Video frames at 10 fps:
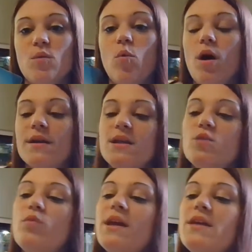walking
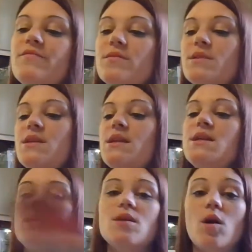away from the
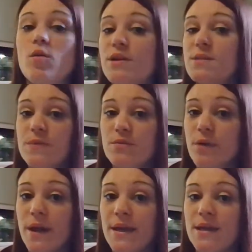need to always be
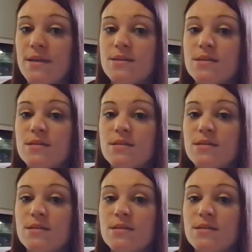right.